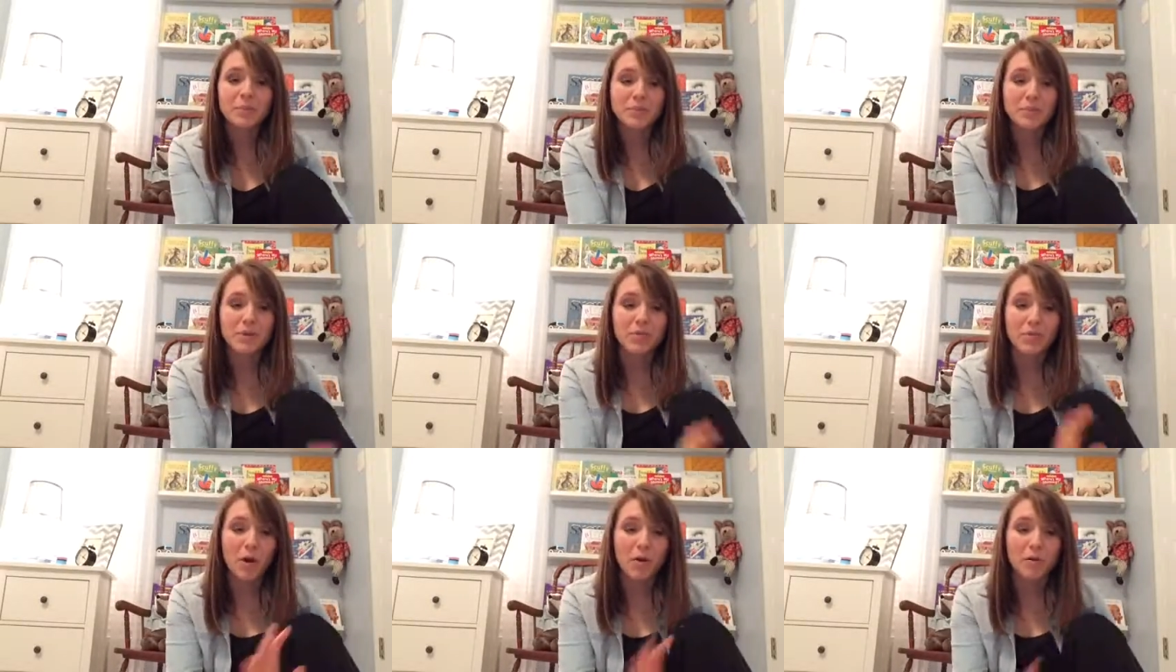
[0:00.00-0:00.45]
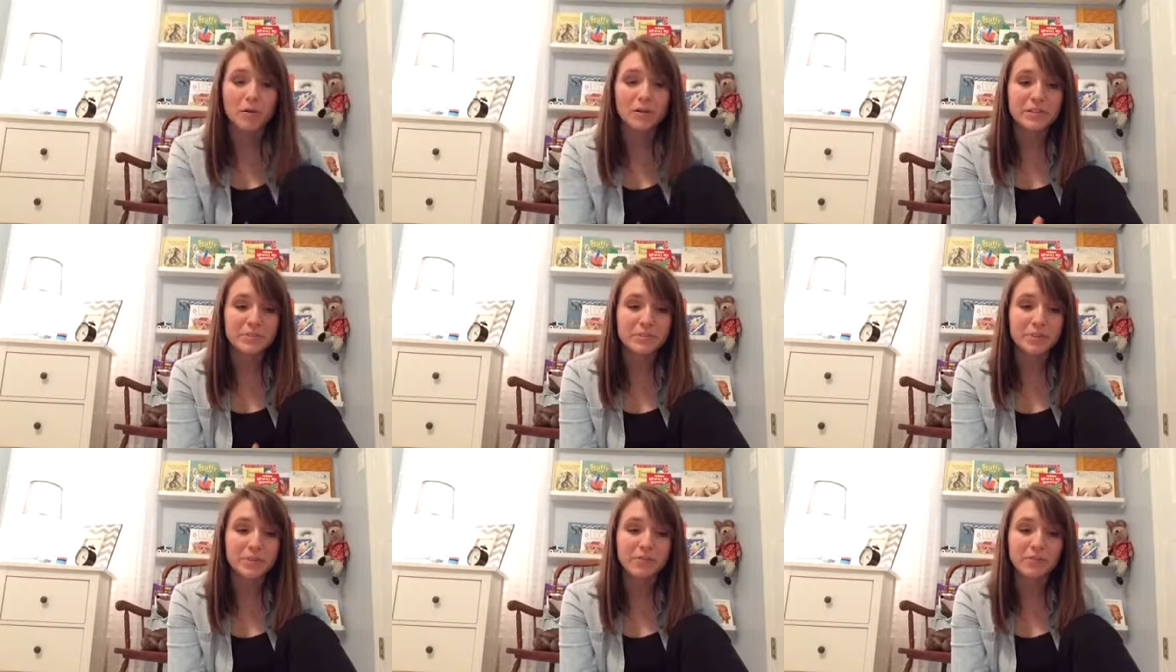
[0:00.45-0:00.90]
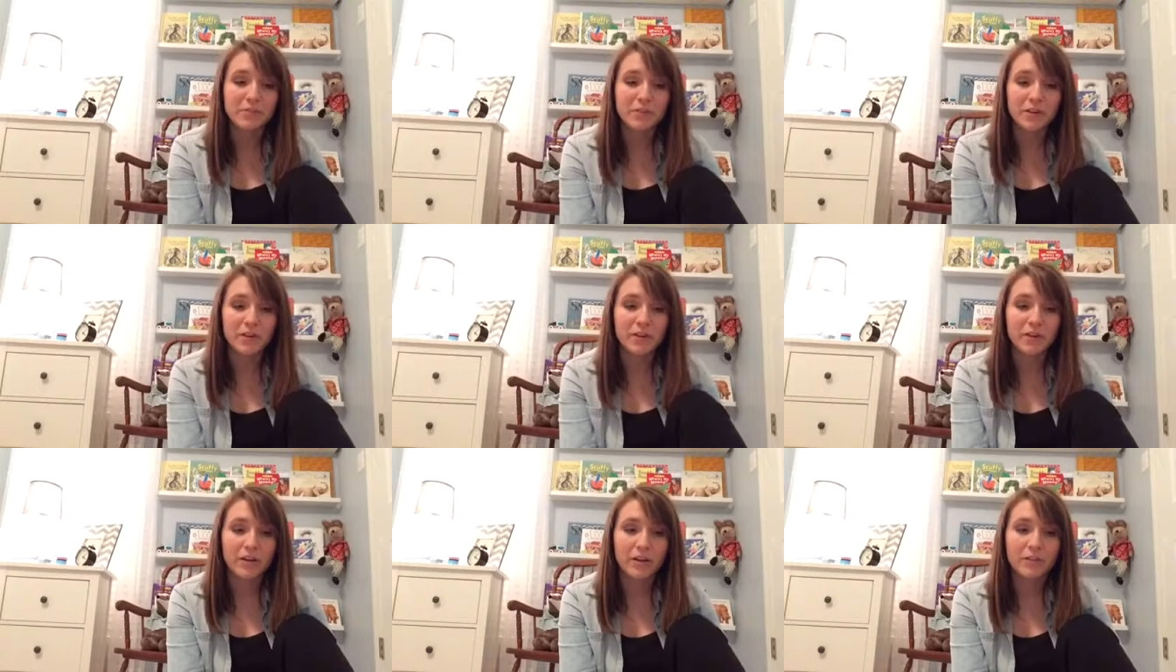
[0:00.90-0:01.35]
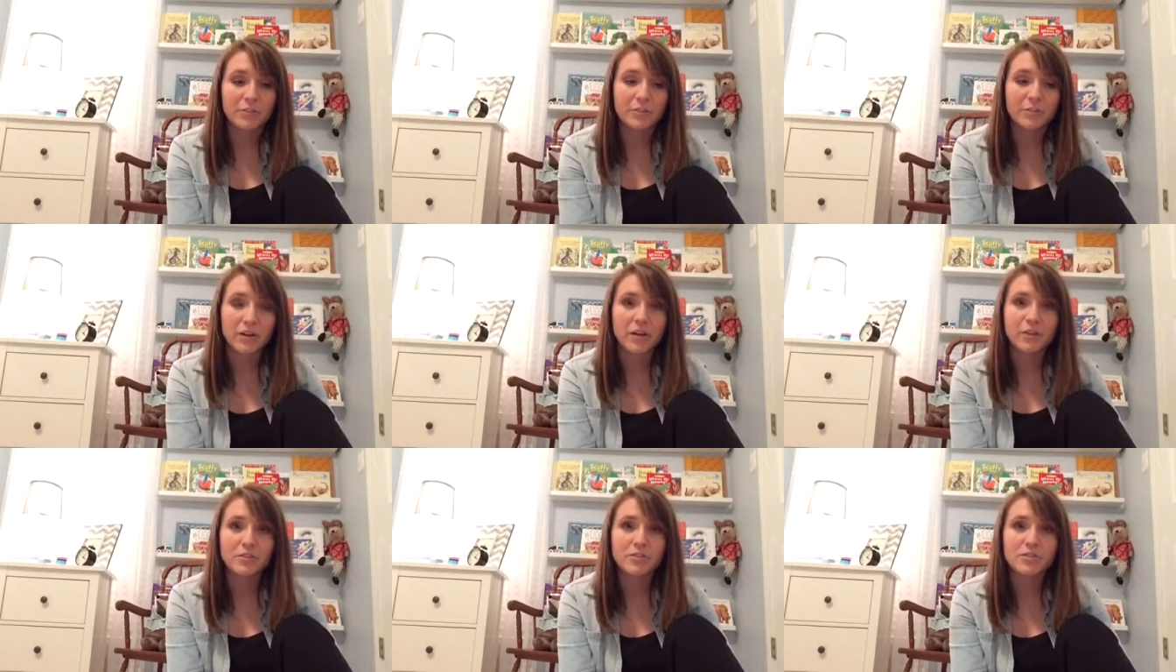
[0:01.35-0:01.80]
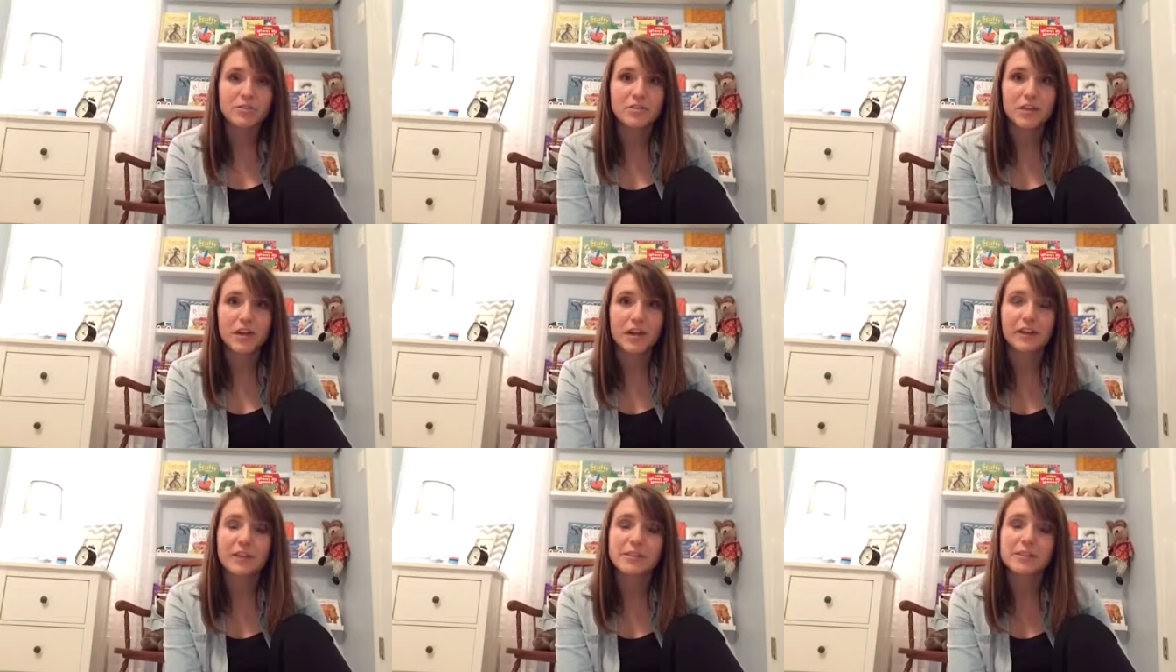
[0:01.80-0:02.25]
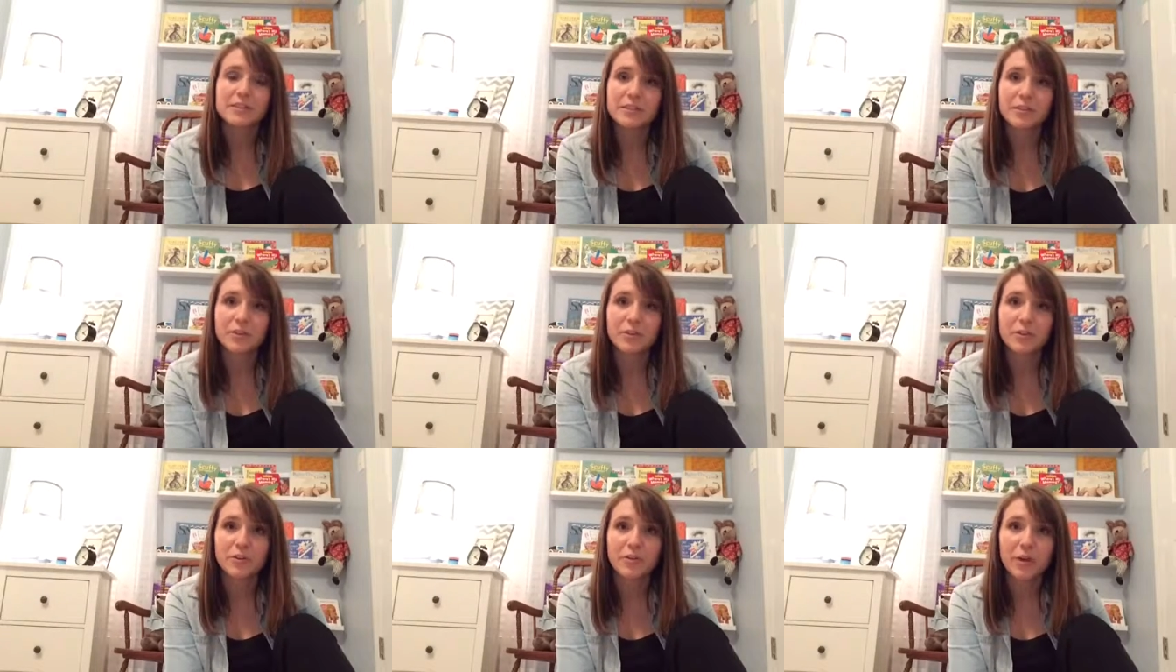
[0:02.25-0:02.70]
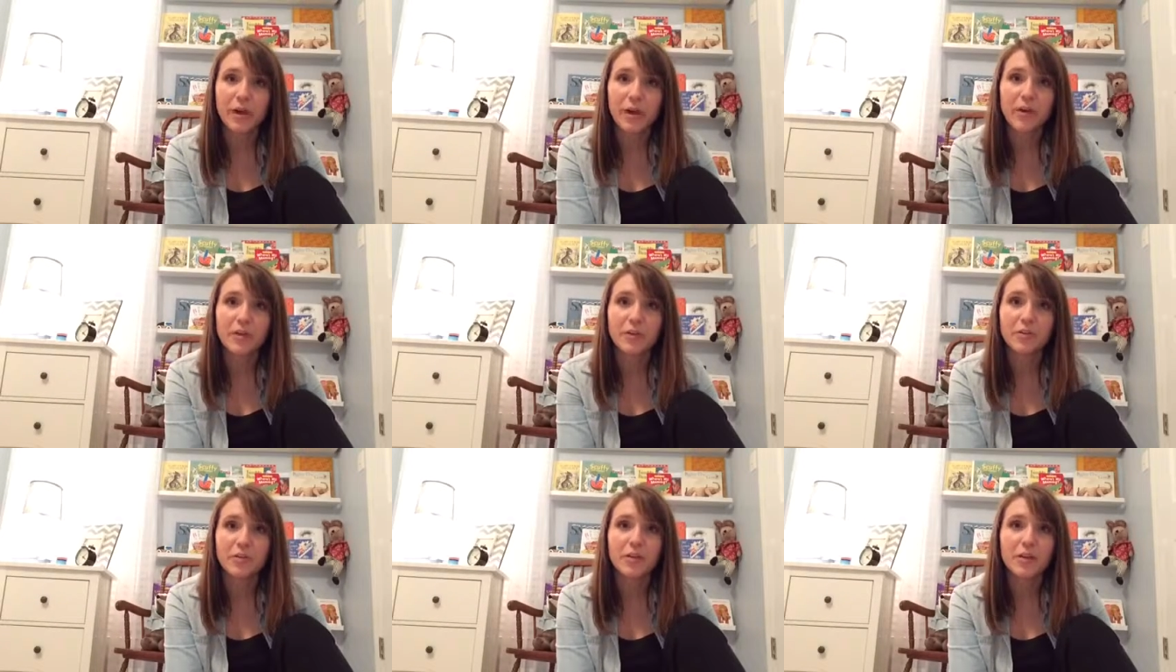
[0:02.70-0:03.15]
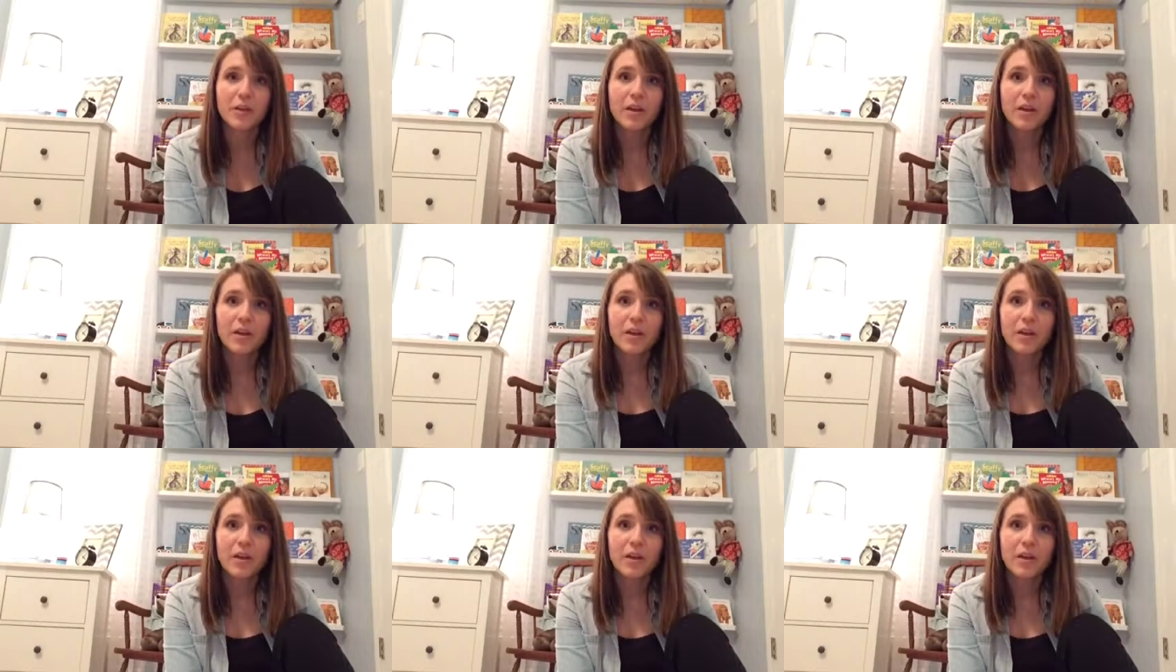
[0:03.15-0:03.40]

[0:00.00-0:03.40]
so I've always been very much, I guess, centered around